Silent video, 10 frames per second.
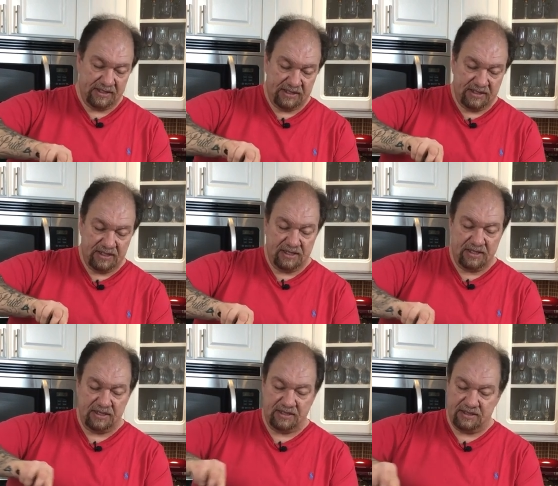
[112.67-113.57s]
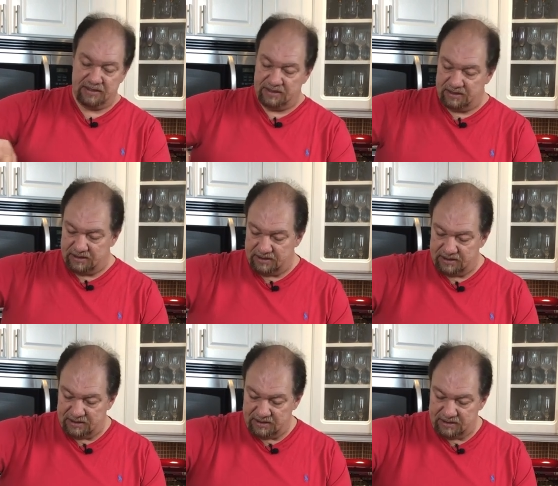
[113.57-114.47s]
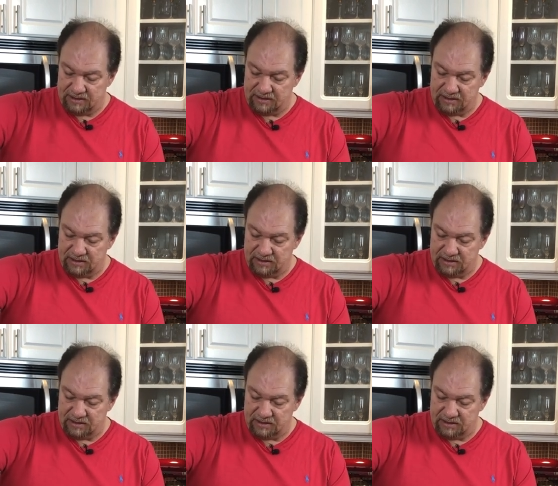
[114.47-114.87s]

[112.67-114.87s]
[no speech]